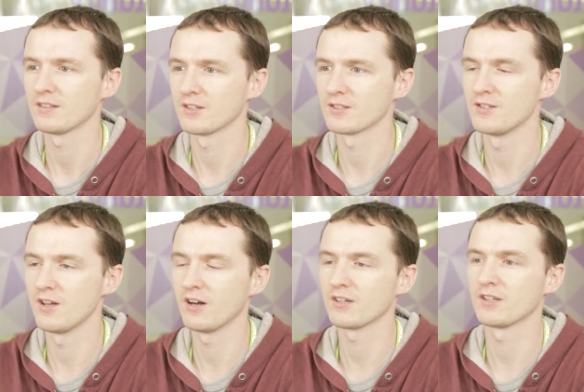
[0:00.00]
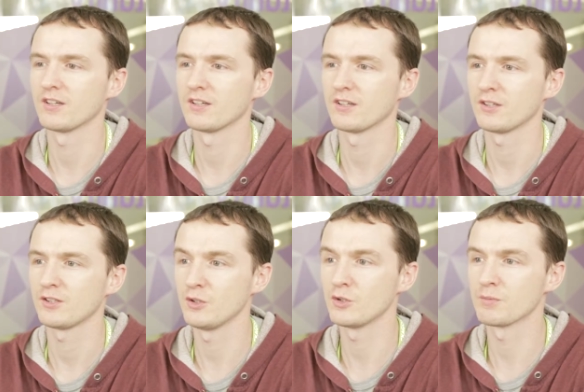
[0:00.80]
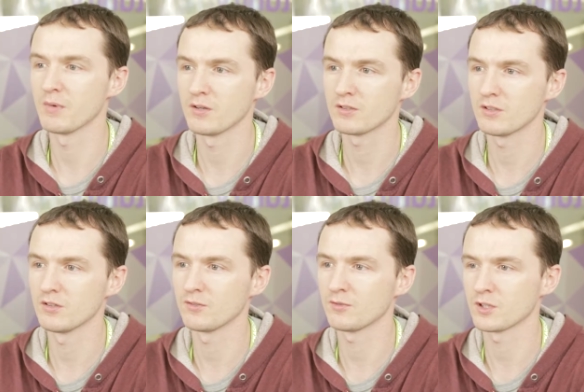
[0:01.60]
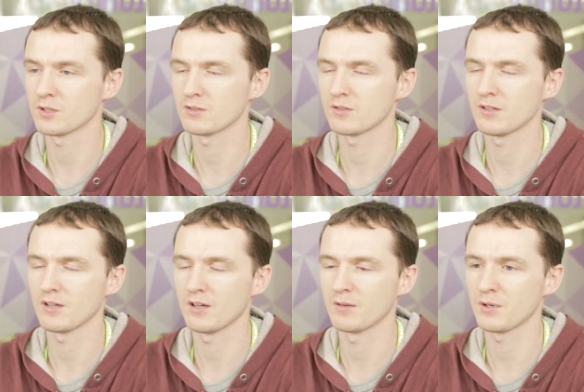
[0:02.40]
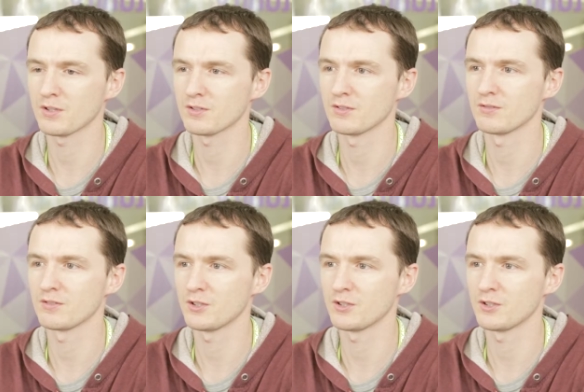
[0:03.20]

there's not a huge amount of first-person uh,